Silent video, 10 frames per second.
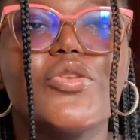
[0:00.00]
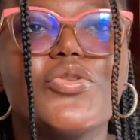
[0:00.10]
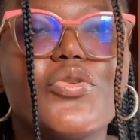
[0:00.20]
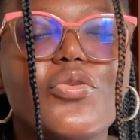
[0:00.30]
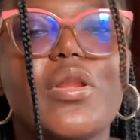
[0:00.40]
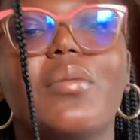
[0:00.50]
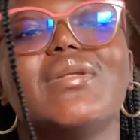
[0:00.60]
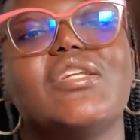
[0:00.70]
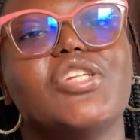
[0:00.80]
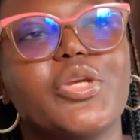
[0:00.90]
in school, there
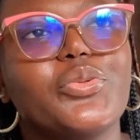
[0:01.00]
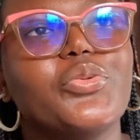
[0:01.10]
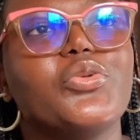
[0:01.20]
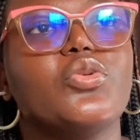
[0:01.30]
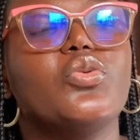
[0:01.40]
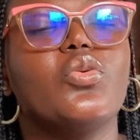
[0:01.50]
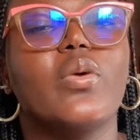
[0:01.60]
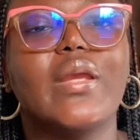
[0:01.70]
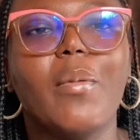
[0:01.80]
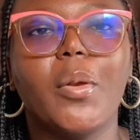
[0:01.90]
was a schedule,
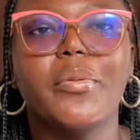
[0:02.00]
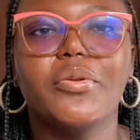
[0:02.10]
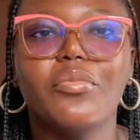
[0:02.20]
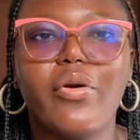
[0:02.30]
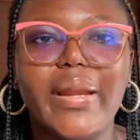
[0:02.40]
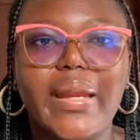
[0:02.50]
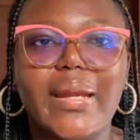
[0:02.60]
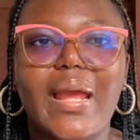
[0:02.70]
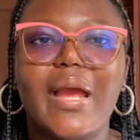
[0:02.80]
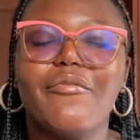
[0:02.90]
okay, I wake up in the
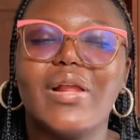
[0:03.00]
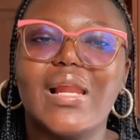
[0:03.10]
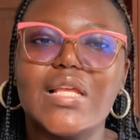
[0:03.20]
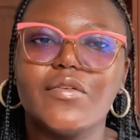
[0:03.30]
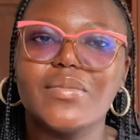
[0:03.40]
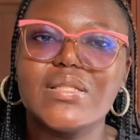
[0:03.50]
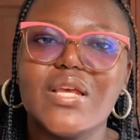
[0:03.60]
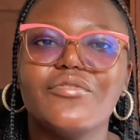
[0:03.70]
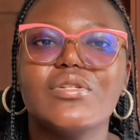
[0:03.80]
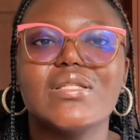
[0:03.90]
morning, I have a class from
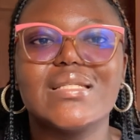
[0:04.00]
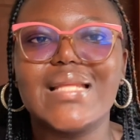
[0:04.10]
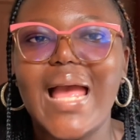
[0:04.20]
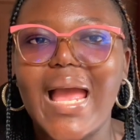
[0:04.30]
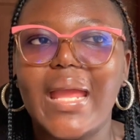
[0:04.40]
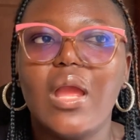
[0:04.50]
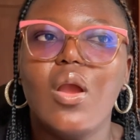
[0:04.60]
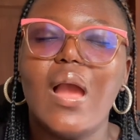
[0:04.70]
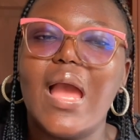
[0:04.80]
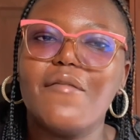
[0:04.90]
7 to 9,
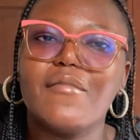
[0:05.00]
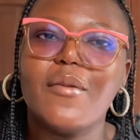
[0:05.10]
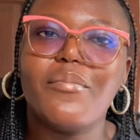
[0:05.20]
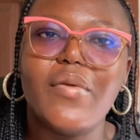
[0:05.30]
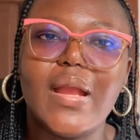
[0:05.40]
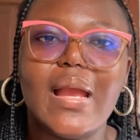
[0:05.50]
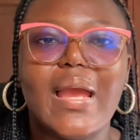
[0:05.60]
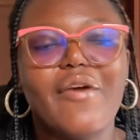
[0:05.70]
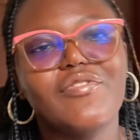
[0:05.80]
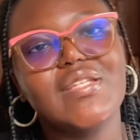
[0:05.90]
I have my break, I
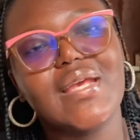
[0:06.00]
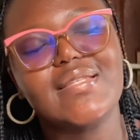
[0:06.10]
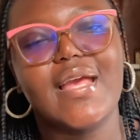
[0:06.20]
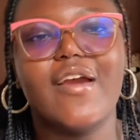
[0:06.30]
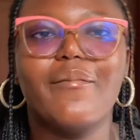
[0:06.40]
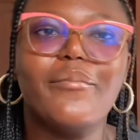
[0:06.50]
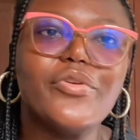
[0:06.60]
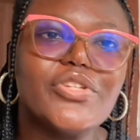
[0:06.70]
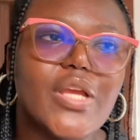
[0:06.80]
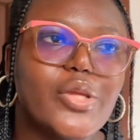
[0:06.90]
have tests, I have
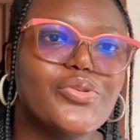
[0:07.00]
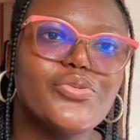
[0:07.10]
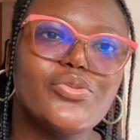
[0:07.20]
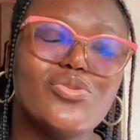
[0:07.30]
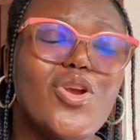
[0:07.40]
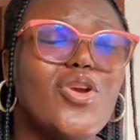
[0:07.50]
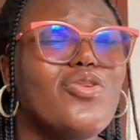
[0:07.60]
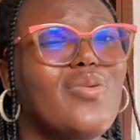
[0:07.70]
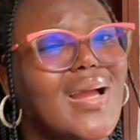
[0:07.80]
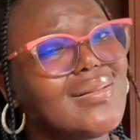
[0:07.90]
projects to do.
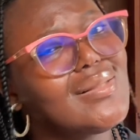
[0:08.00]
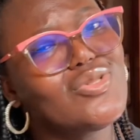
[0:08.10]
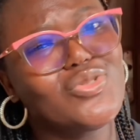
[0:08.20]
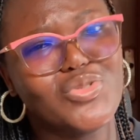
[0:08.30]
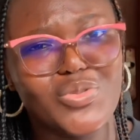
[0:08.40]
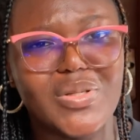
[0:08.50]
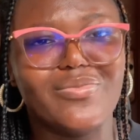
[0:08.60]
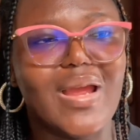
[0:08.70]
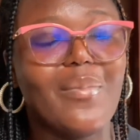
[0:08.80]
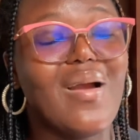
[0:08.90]
You have things you're doing,
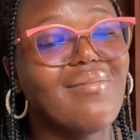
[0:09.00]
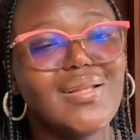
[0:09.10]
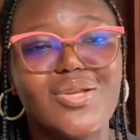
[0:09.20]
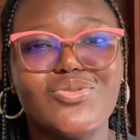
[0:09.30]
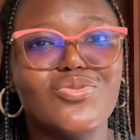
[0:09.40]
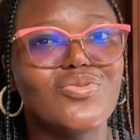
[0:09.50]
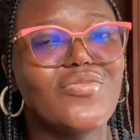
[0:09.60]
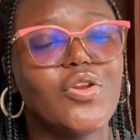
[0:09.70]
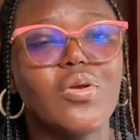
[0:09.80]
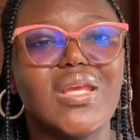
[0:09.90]
right? But after school,
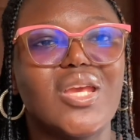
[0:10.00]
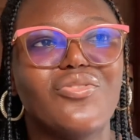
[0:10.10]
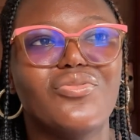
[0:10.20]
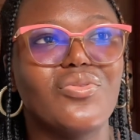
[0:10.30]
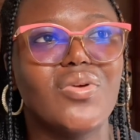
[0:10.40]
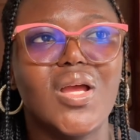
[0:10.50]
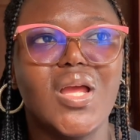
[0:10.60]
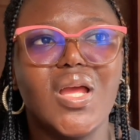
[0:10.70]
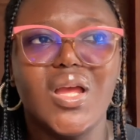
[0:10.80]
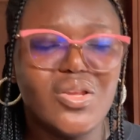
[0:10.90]
if you're not careful,
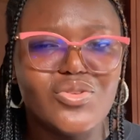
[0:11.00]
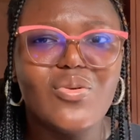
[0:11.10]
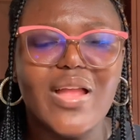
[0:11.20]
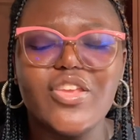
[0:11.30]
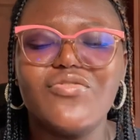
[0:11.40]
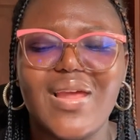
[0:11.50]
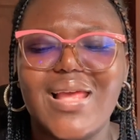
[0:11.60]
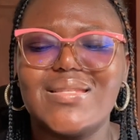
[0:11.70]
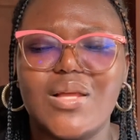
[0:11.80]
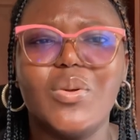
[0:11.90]
so I just
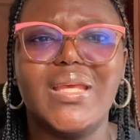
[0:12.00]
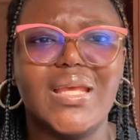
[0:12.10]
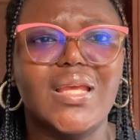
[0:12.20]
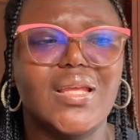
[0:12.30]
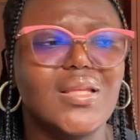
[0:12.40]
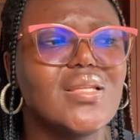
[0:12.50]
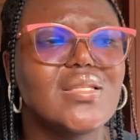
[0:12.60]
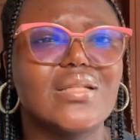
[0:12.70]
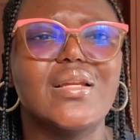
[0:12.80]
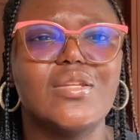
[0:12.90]
realized that, okay, this
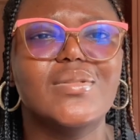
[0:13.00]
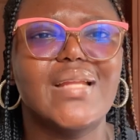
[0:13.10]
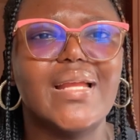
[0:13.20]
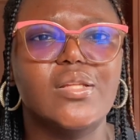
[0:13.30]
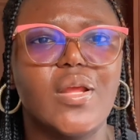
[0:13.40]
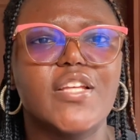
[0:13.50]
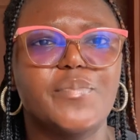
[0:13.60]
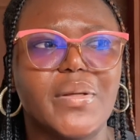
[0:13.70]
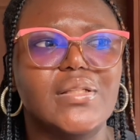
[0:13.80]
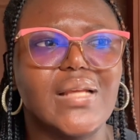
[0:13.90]
is actually something that I did not
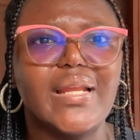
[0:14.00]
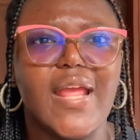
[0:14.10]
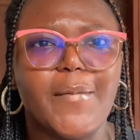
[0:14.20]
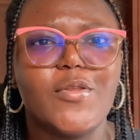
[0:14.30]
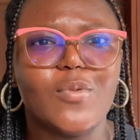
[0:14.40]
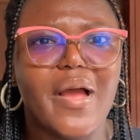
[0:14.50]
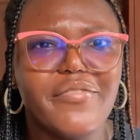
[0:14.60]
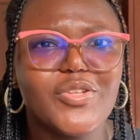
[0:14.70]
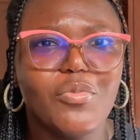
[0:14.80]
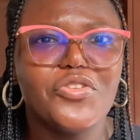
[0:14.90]
expect. I didn't expect to have
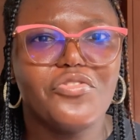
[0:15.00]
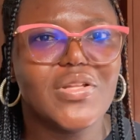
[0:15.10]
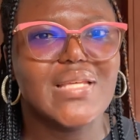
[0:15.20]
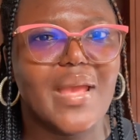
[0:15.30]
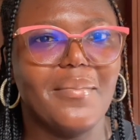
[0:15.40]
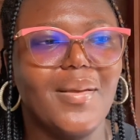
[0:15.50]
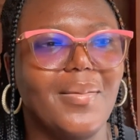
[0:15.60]
this much free time.